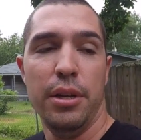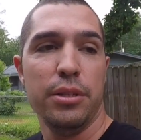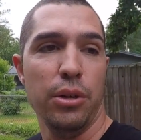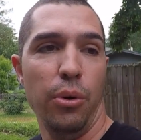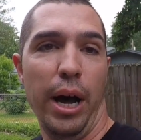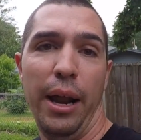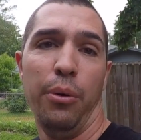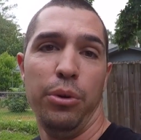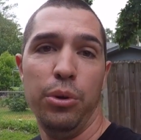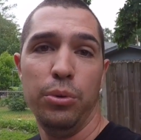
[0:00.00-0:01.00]
So I
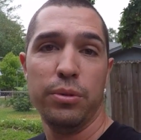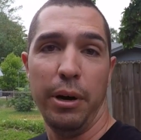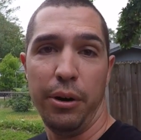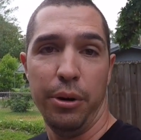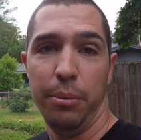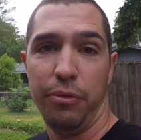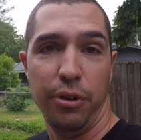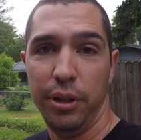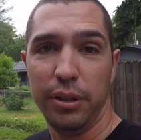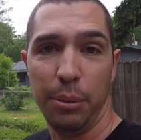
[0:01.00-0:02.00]
don't use my grip for
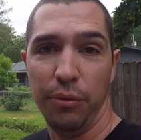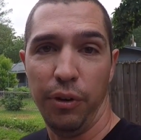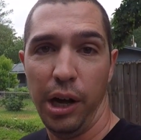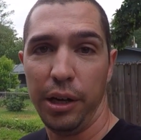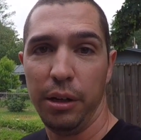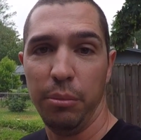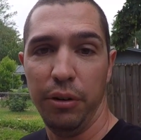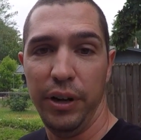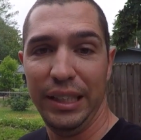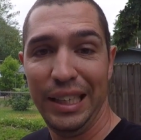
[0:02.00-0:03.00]
any type of vlogging, but
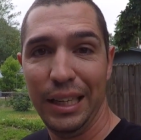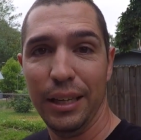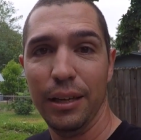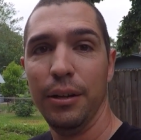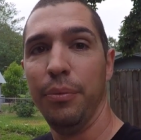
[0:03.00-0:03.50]
if I did,